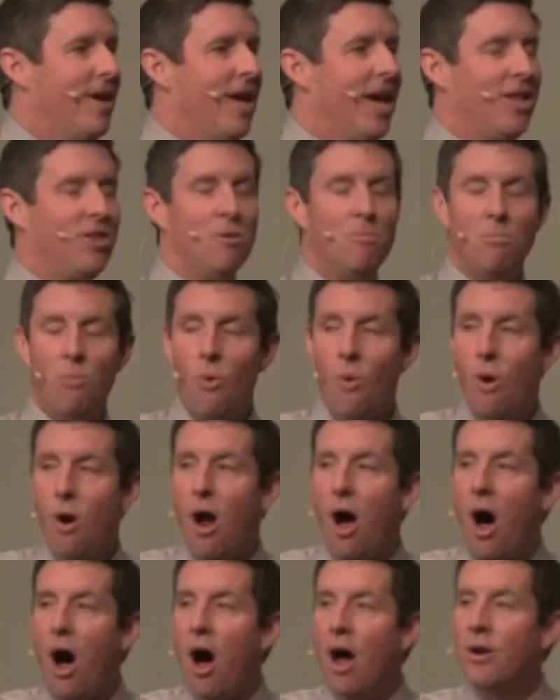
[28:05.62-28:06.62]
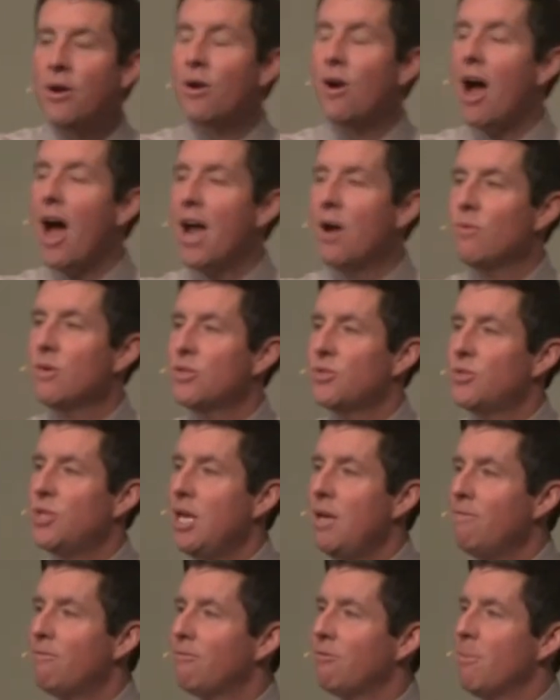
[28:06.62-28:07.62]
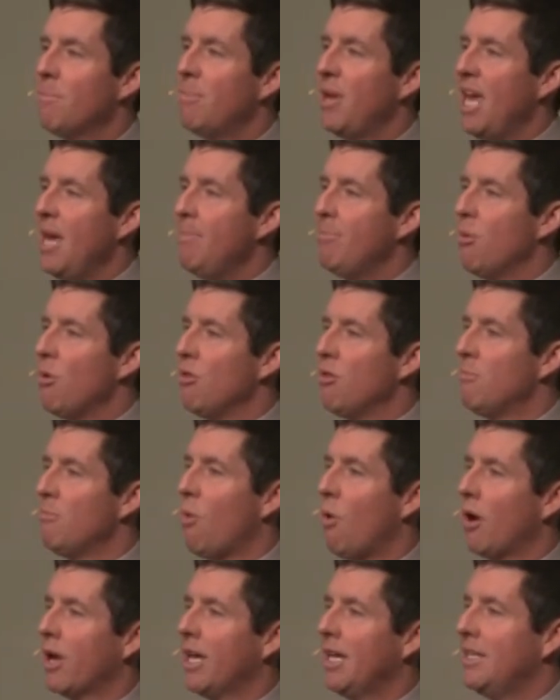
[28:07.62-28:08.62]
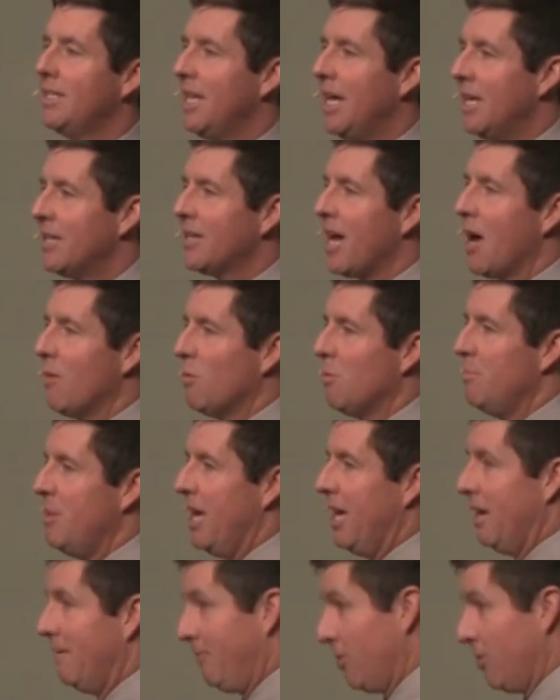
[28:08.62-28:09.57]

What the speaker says: and the more honor I receive from people, the more content I will be.